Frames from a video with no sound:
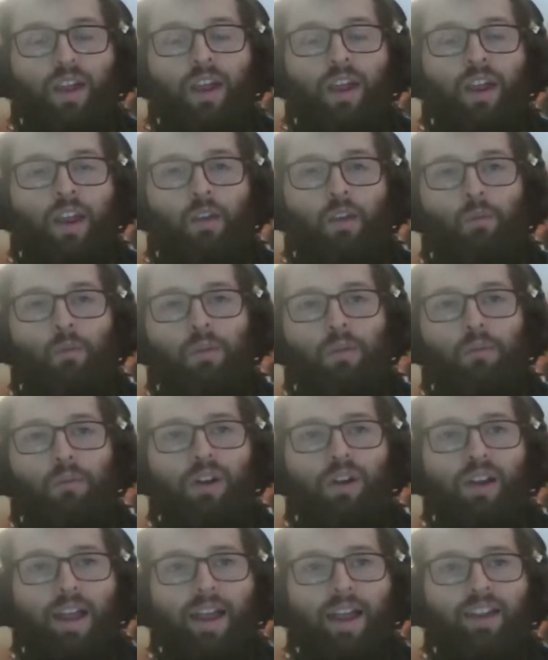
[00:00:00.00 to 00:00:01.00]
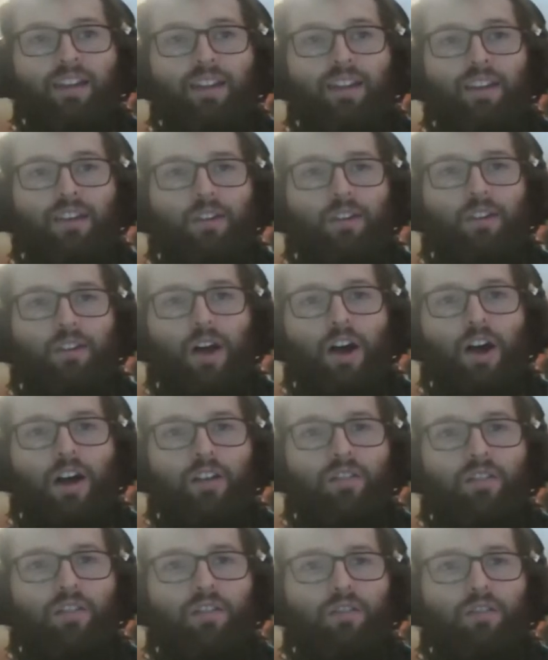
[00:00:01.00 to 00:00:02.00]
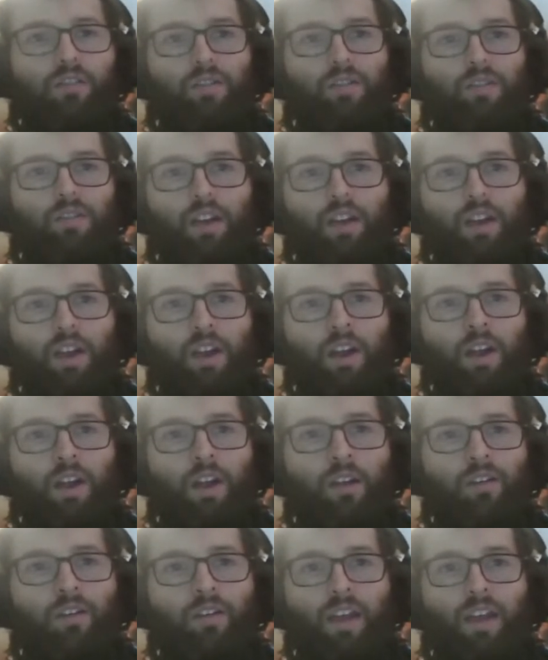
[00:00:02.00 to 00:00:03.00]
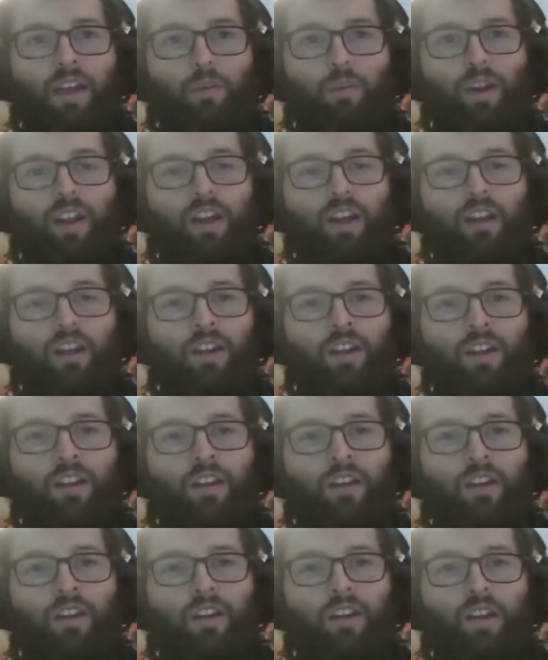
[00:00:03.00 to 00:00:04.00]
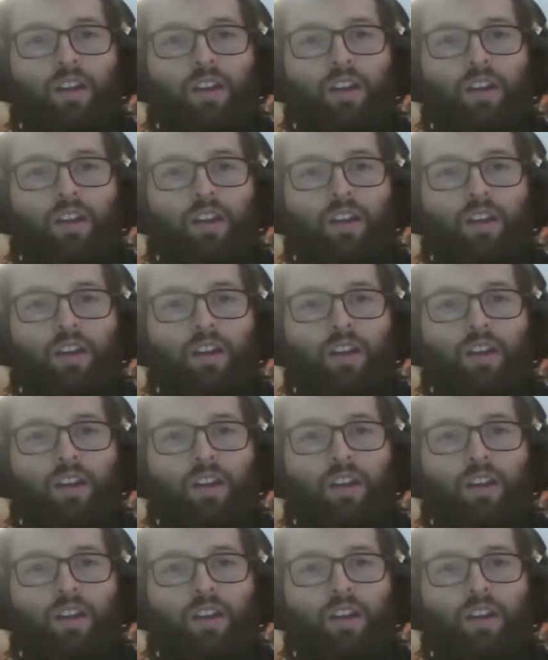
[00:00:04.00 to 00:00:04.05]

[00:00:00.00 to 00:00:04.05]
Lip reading: And I remember liking a lot Dead Reckoning.